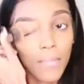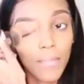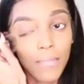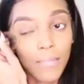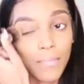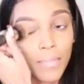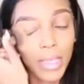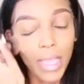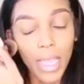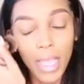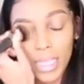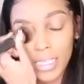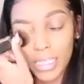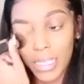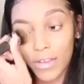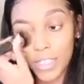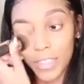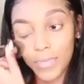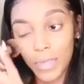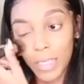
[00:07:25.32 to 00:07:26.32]
But as
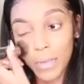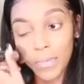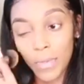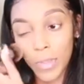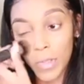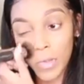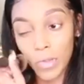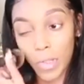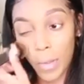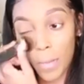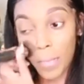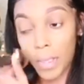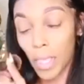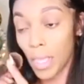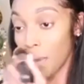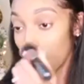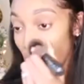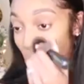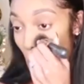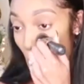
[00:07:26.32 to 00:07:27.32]
I was peeping through the
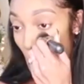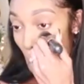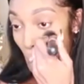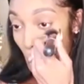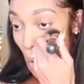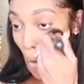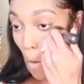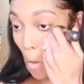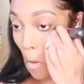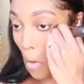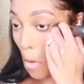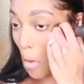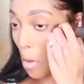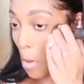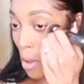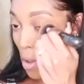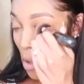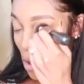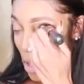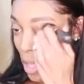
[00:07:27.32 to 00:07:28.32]
peephole,
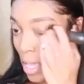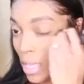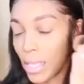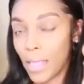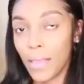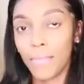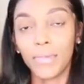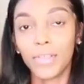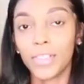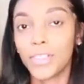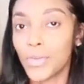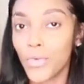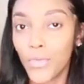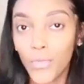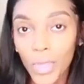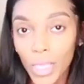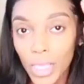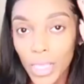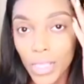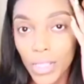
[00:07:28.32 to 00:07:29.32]
and in
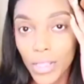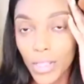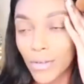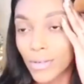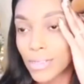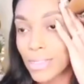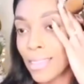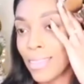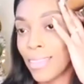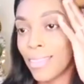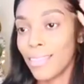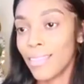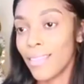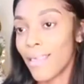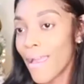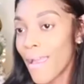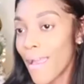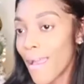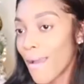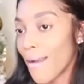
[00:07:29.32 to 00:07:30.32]
between those
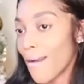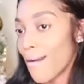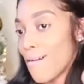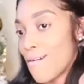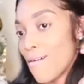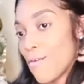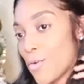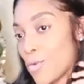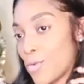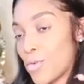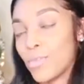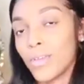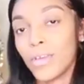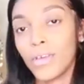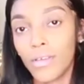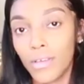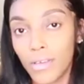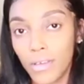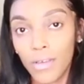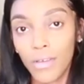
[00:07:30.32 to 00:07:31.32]
loud
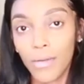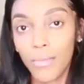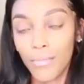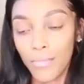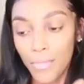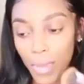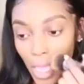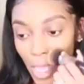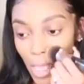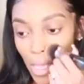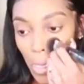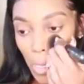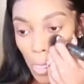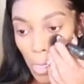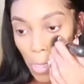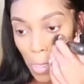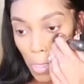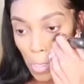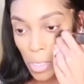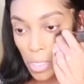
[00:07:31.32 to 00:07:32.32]

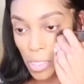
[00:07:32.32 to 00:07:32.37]
bangs,